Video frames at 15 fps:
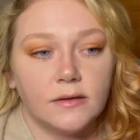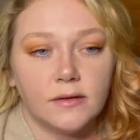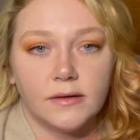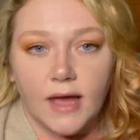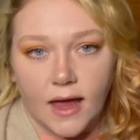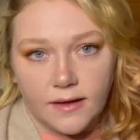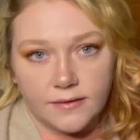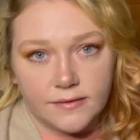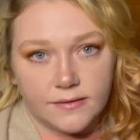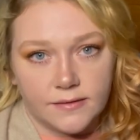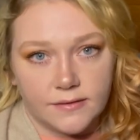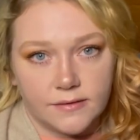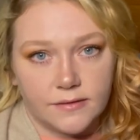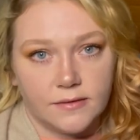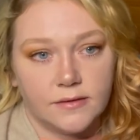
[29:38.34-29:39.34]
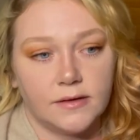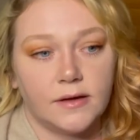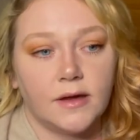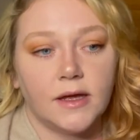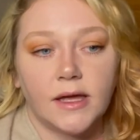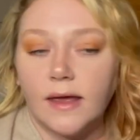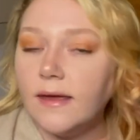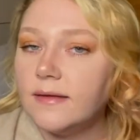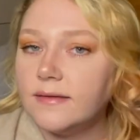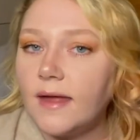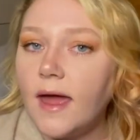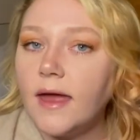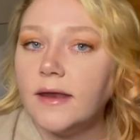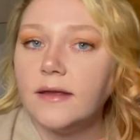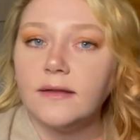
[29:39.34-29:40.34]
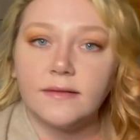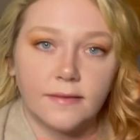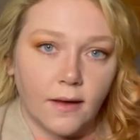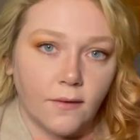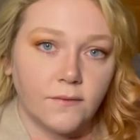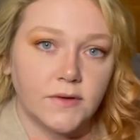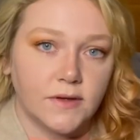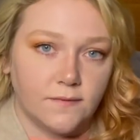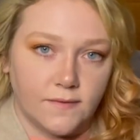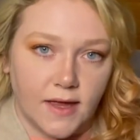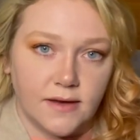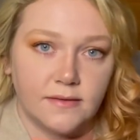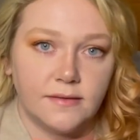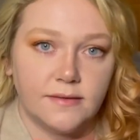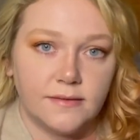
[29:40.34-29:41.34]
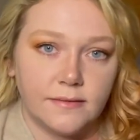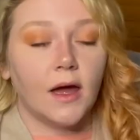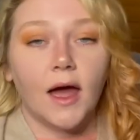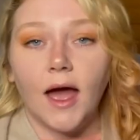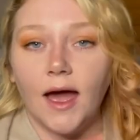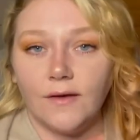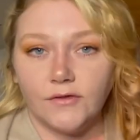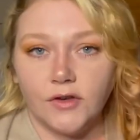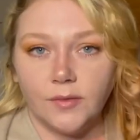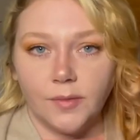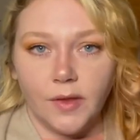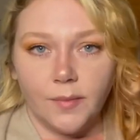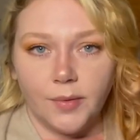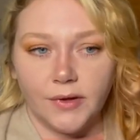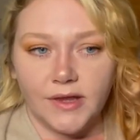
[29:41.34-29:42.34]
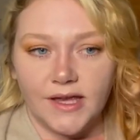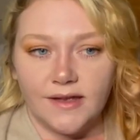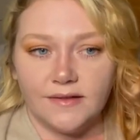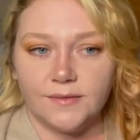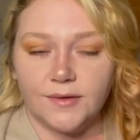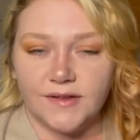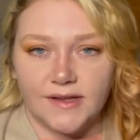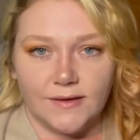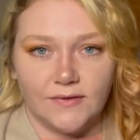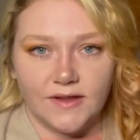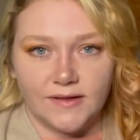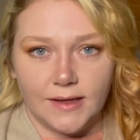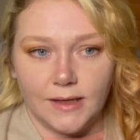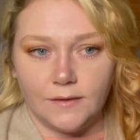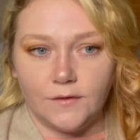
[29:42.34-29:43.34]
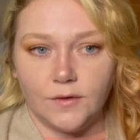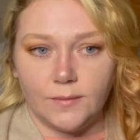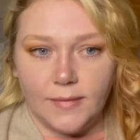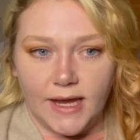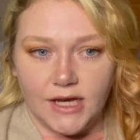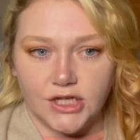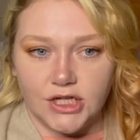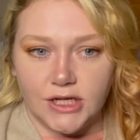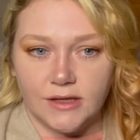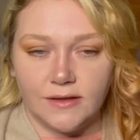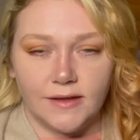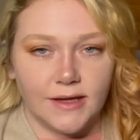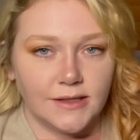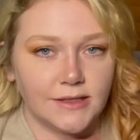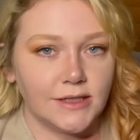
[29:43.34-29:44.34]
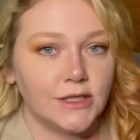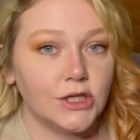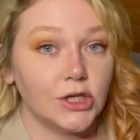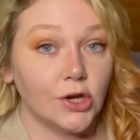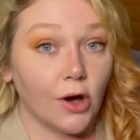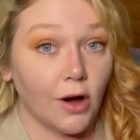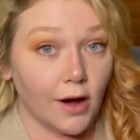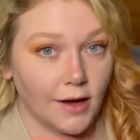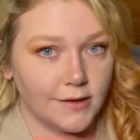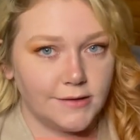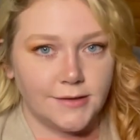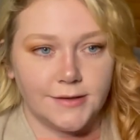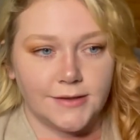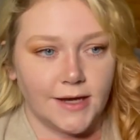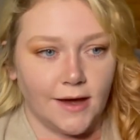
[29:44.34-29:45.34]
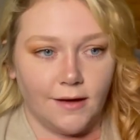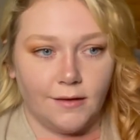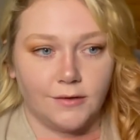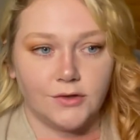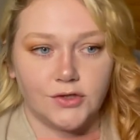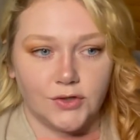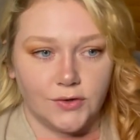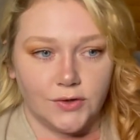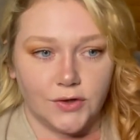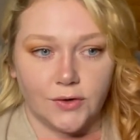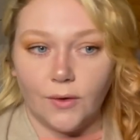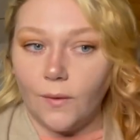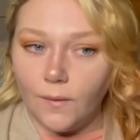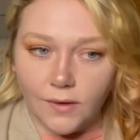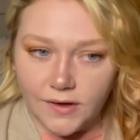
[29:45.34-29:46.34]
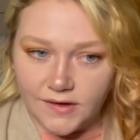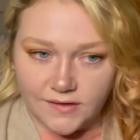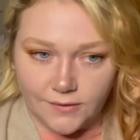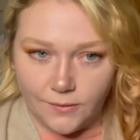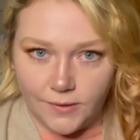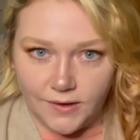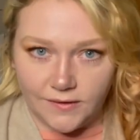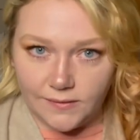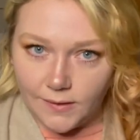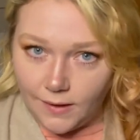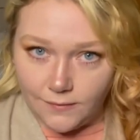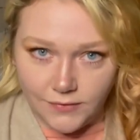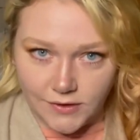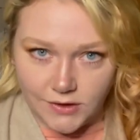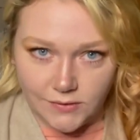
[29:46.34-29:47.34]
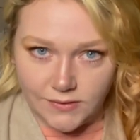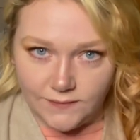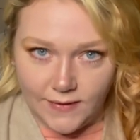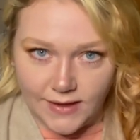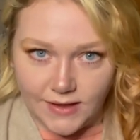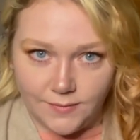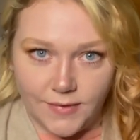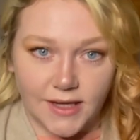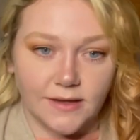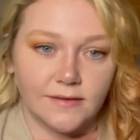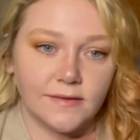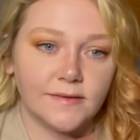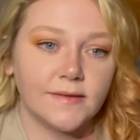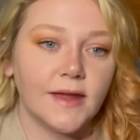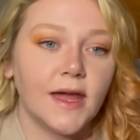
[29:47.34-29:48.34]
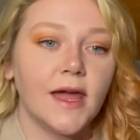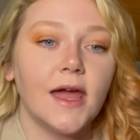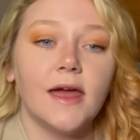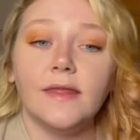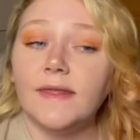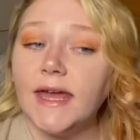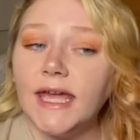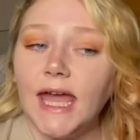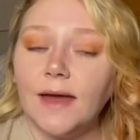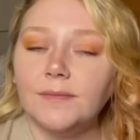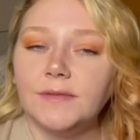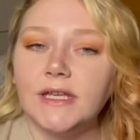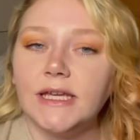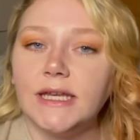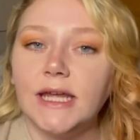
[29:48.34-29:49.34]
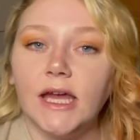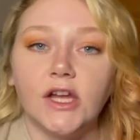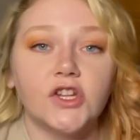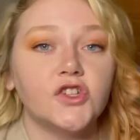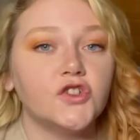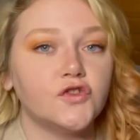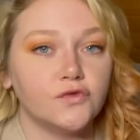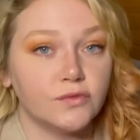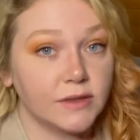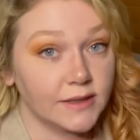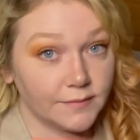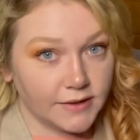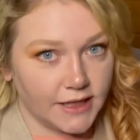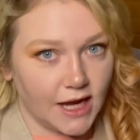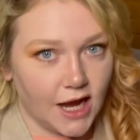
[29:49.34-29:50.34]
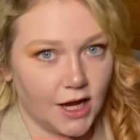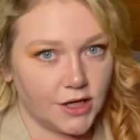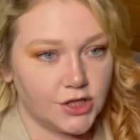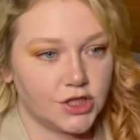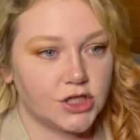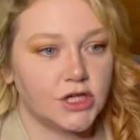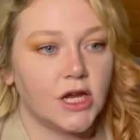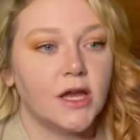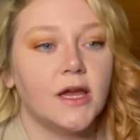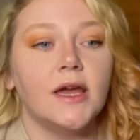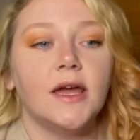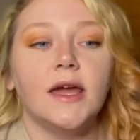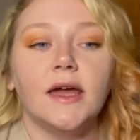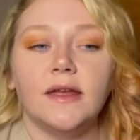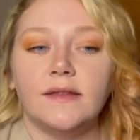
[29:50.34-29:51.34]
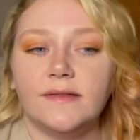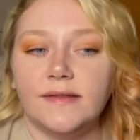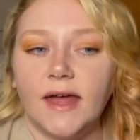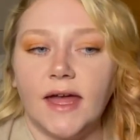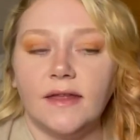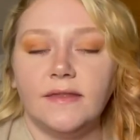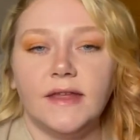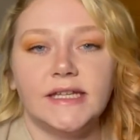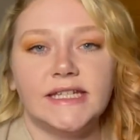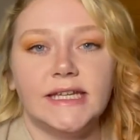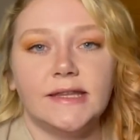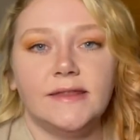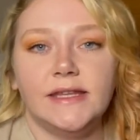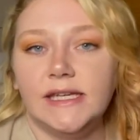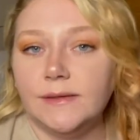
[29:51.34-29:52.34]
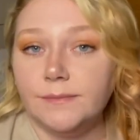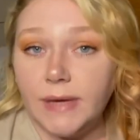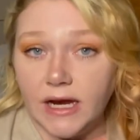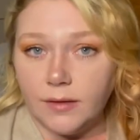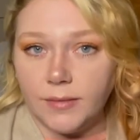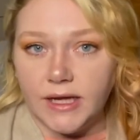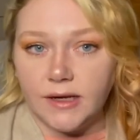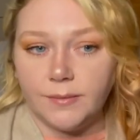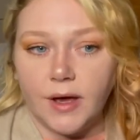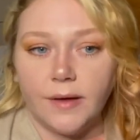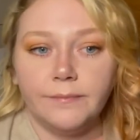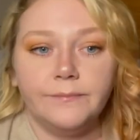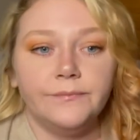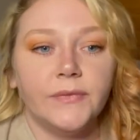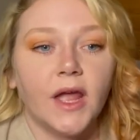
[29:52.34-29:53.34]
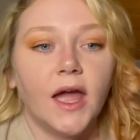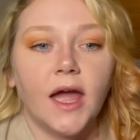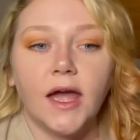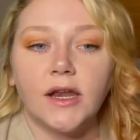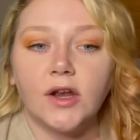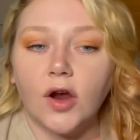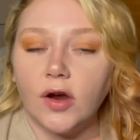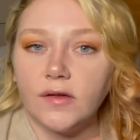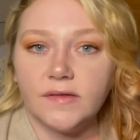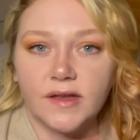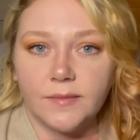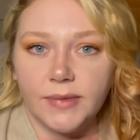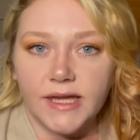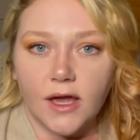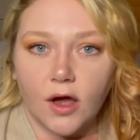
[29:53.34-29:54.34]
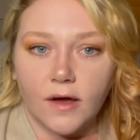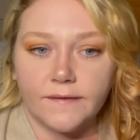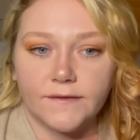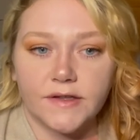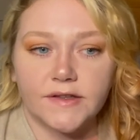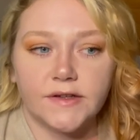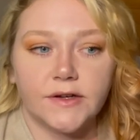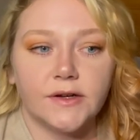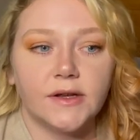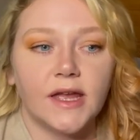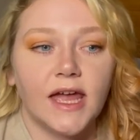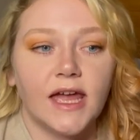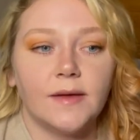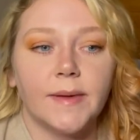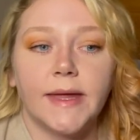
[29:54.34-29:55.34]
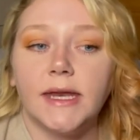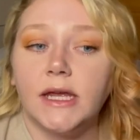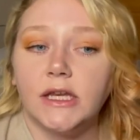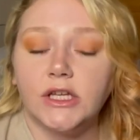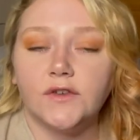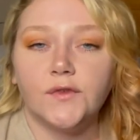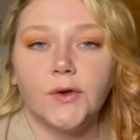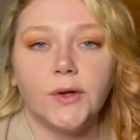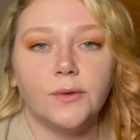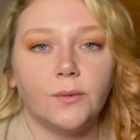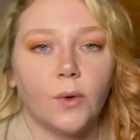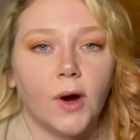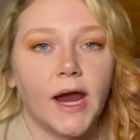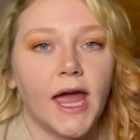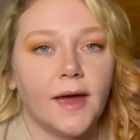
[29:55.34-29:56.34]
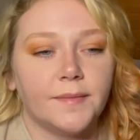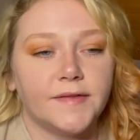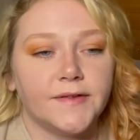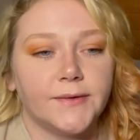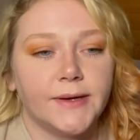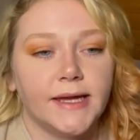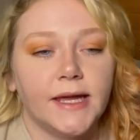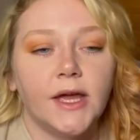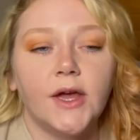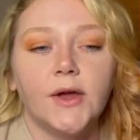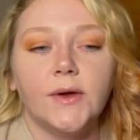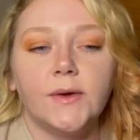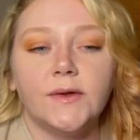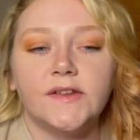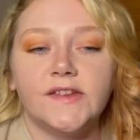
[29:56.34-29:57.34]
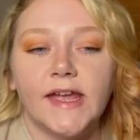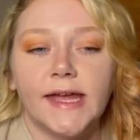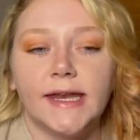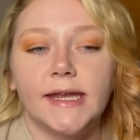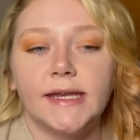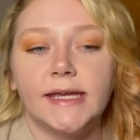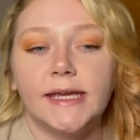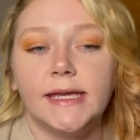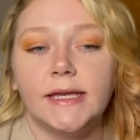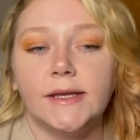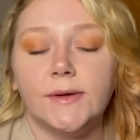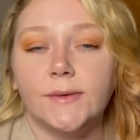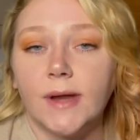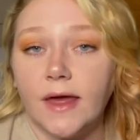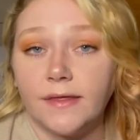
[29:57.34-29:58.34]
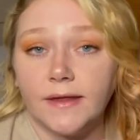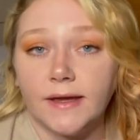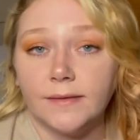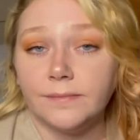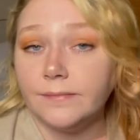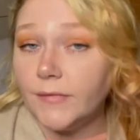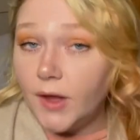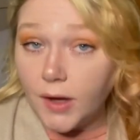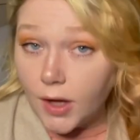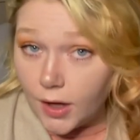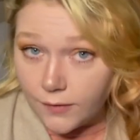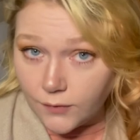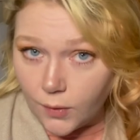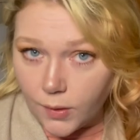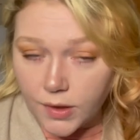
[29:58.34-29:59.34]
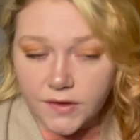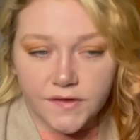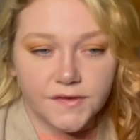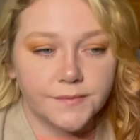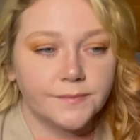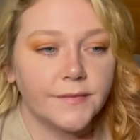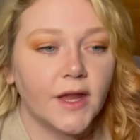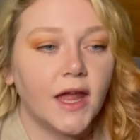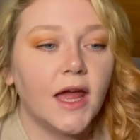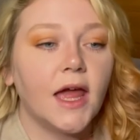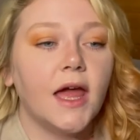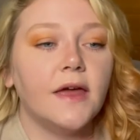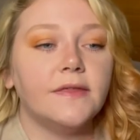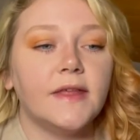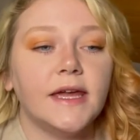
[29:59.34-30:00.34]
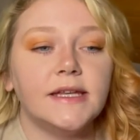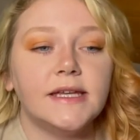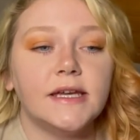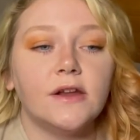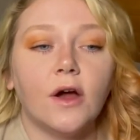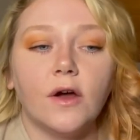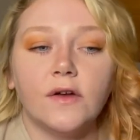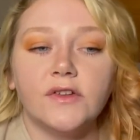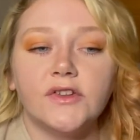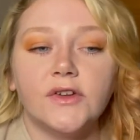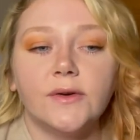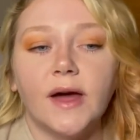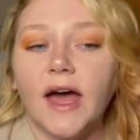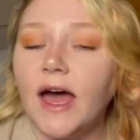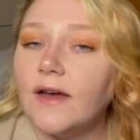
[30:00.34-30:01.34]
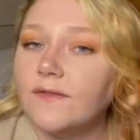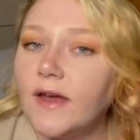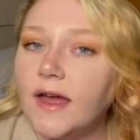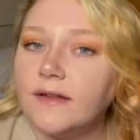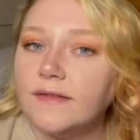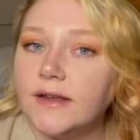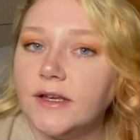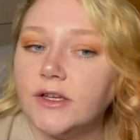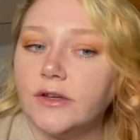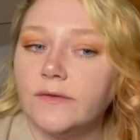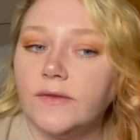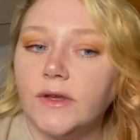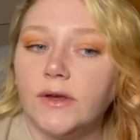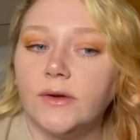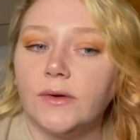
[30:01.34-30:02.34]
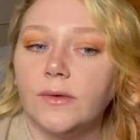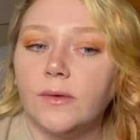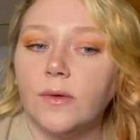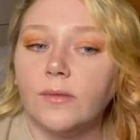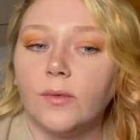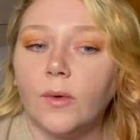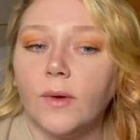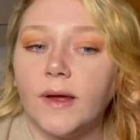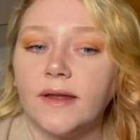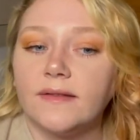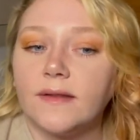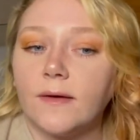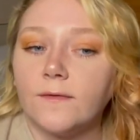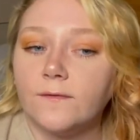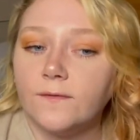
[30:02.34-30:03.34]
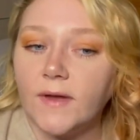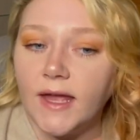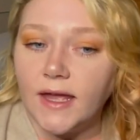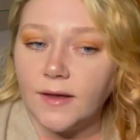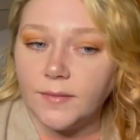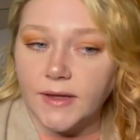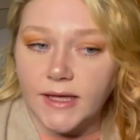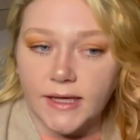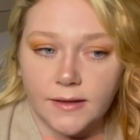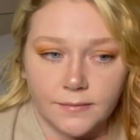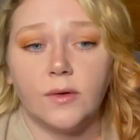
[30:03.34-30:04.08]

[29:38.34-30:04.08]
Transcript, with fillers: "Yes." He said self-defense. After the police received this information, they did not tell Junior or his lawyers of the new developments. They kept it extremely hush. Instead, they did the bare minimum. An RCMP officer came and interviewed Roy Ebsary, who stated he knew nothing, of course. They did also half-ass interview Roy's family,